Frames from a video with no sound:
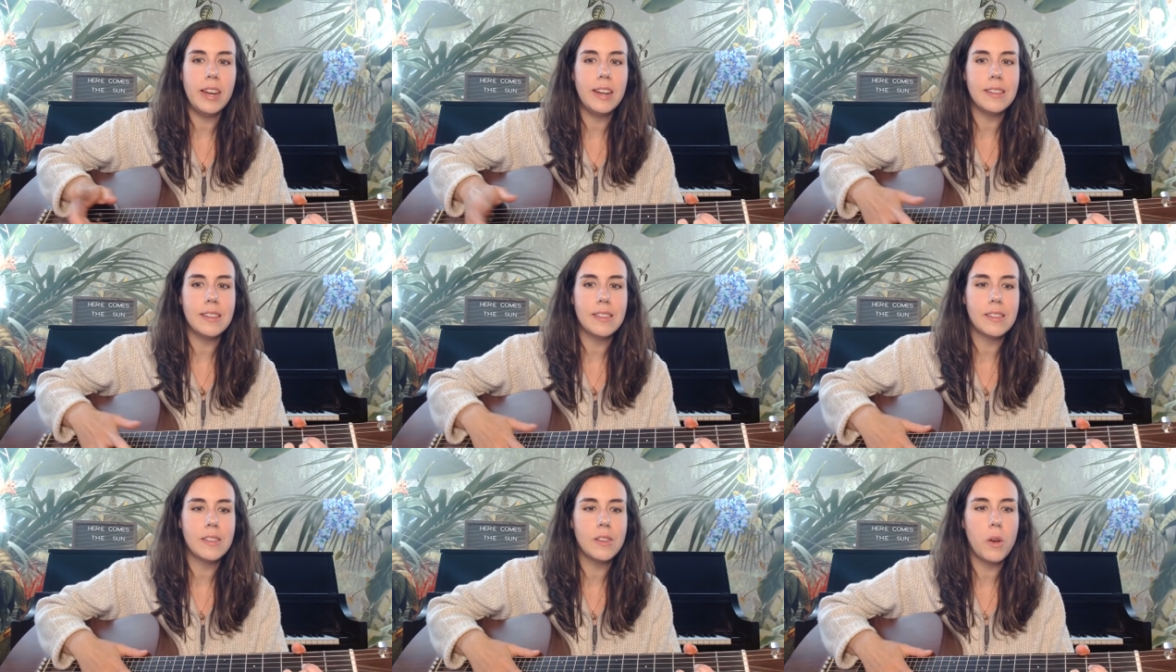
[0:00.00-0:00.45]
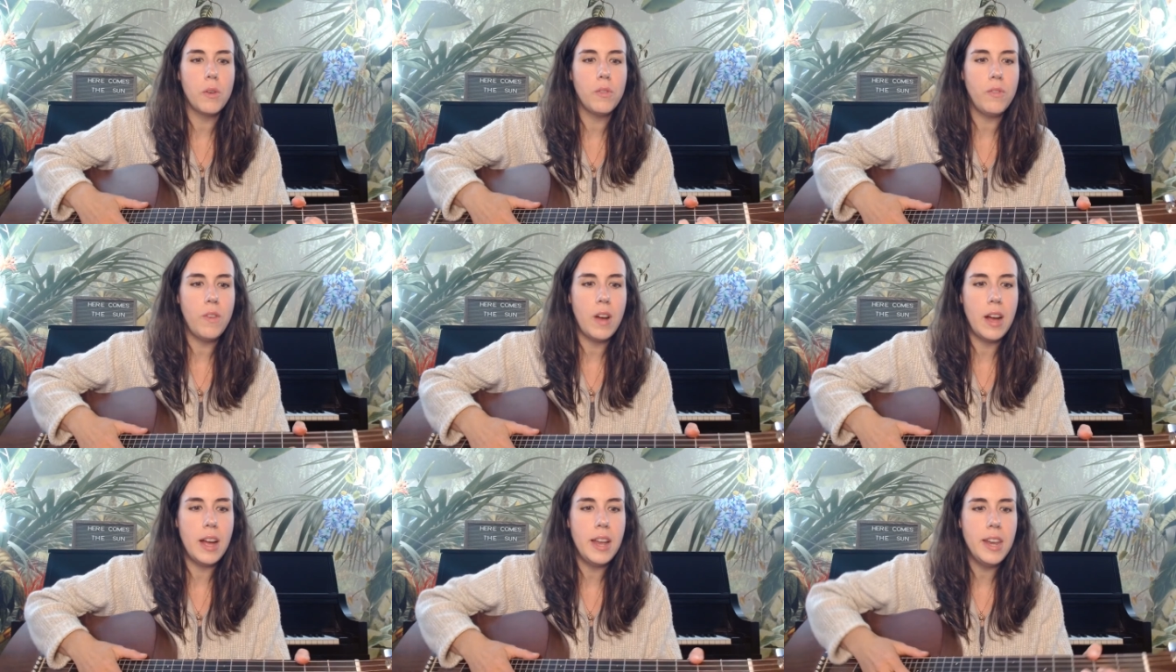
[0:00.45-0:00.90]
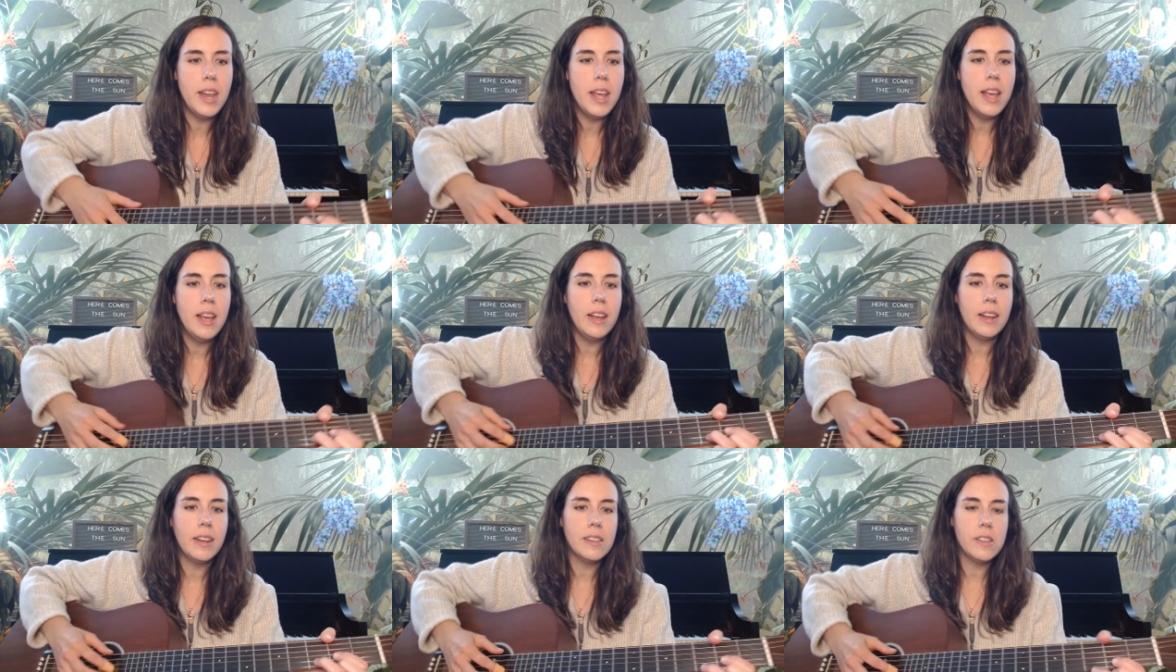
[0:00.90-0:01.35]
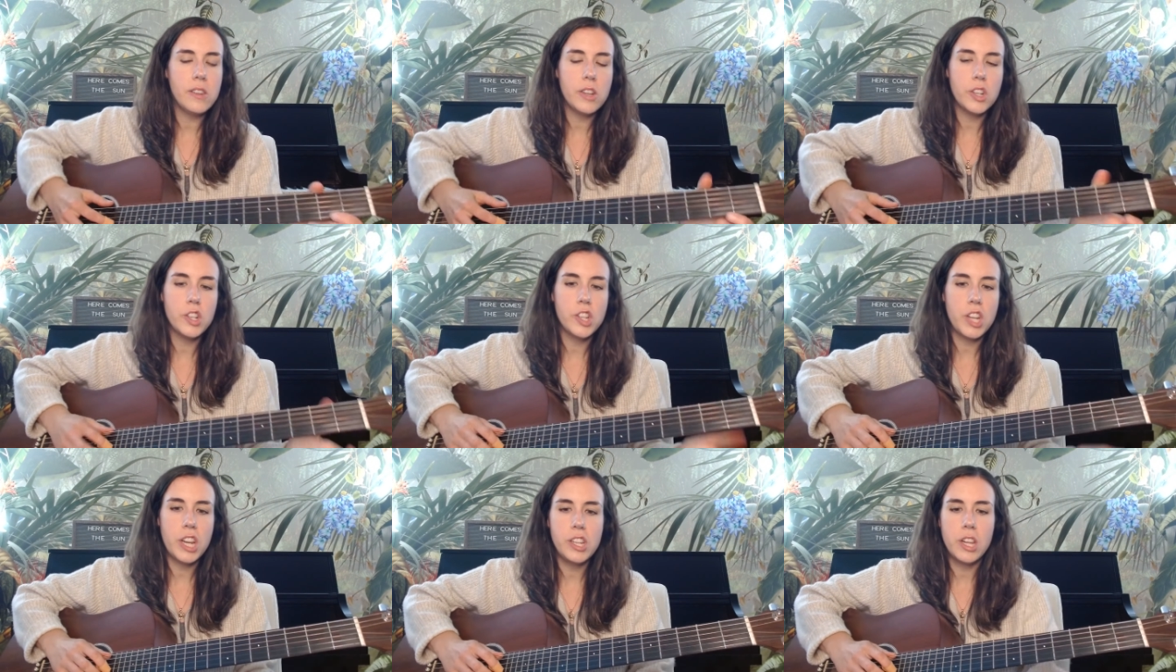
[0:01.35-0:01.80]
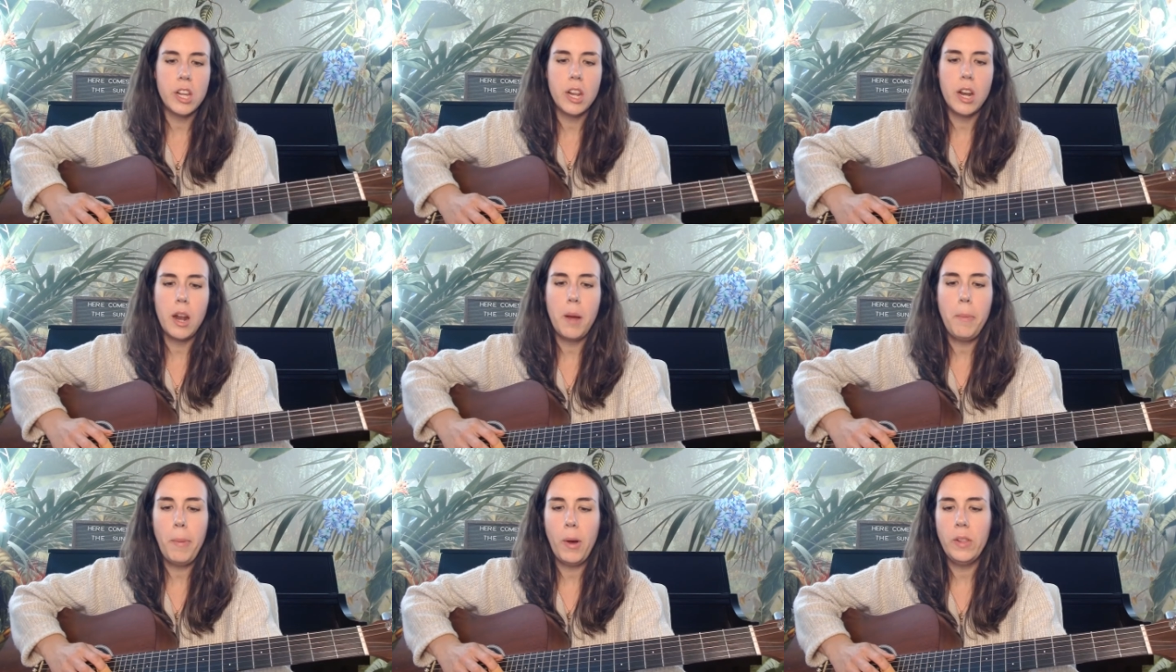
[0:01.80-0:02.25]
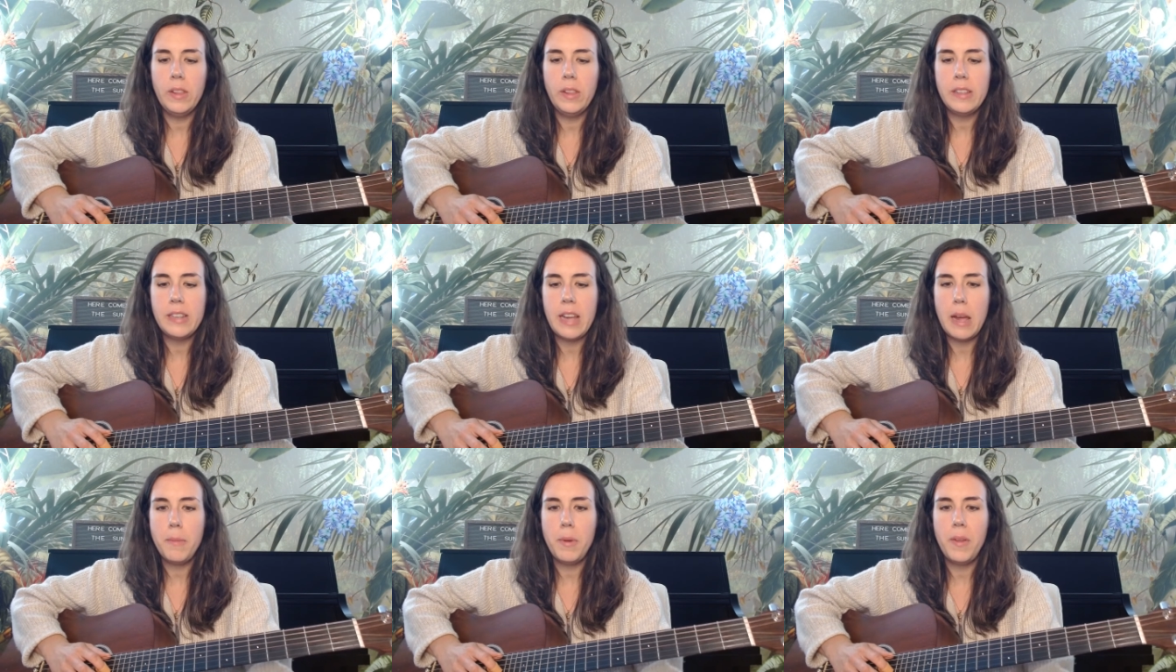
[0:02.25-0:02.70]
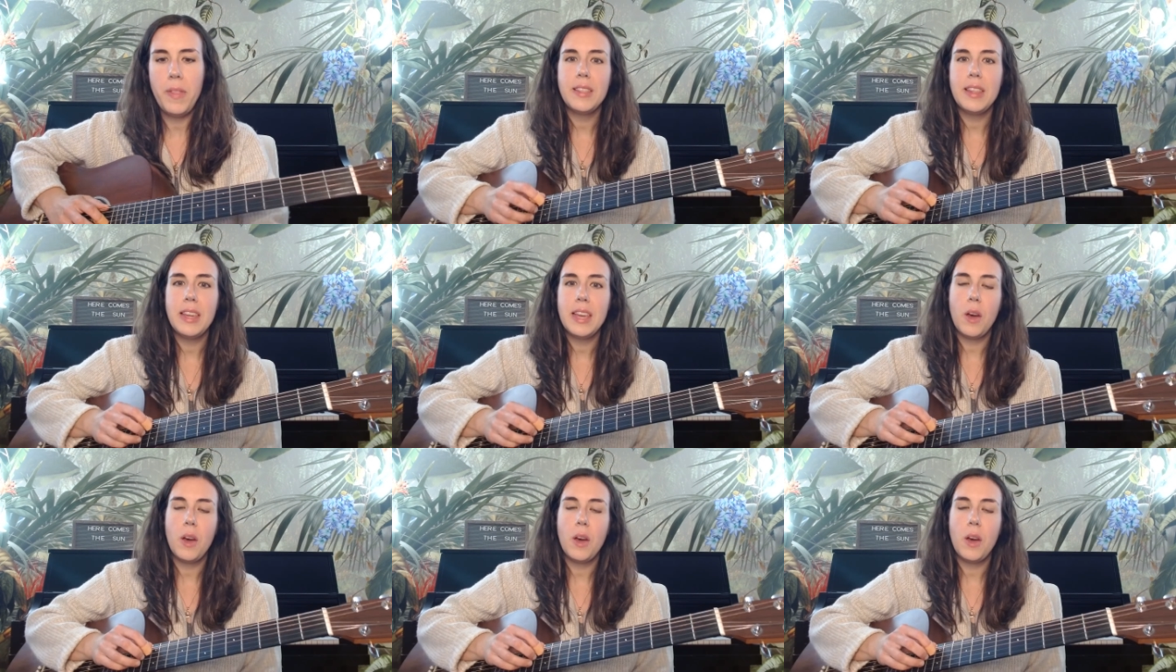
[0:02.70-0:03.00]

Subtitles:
It's so fun because you're changing it up all the time on them.